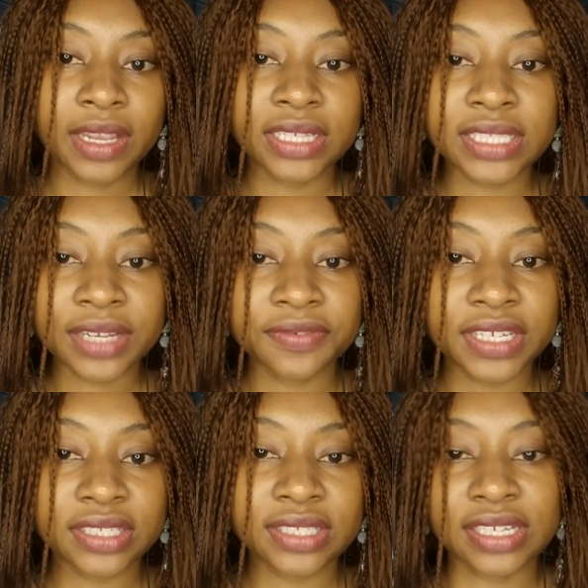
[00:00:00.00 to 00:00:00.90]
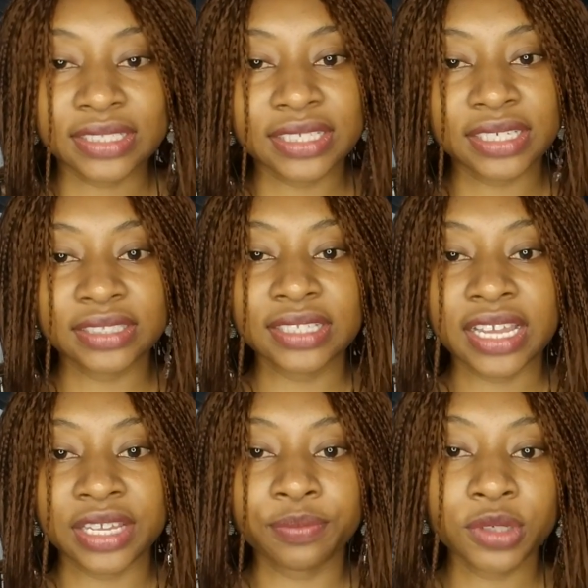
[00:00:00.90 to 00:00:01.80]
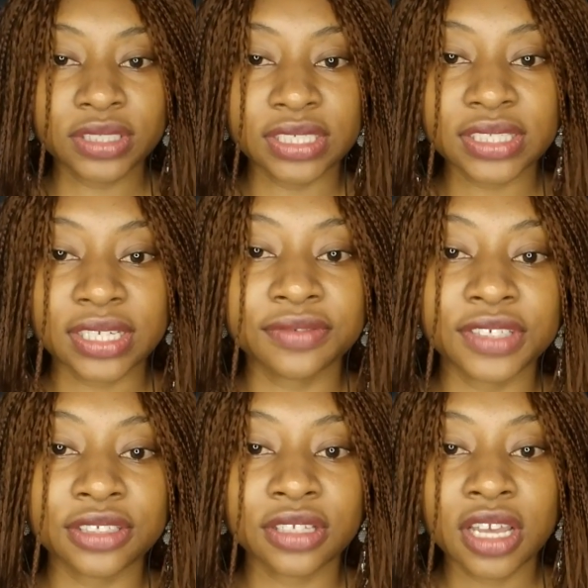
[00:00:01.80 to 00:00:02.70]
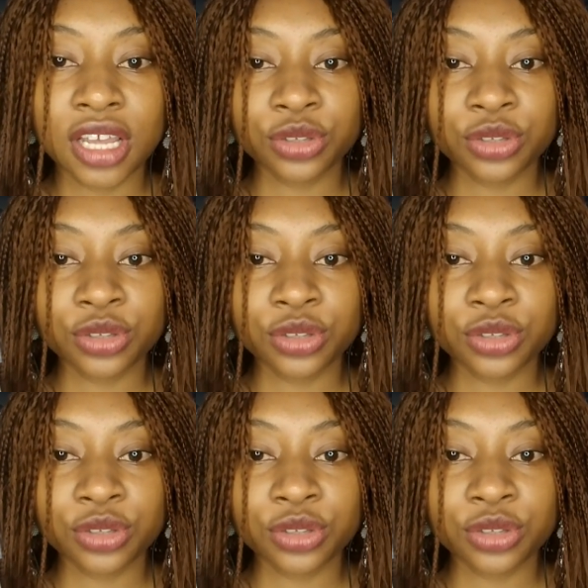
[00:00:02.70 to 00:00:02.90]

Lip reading: the interface, and then I import the interface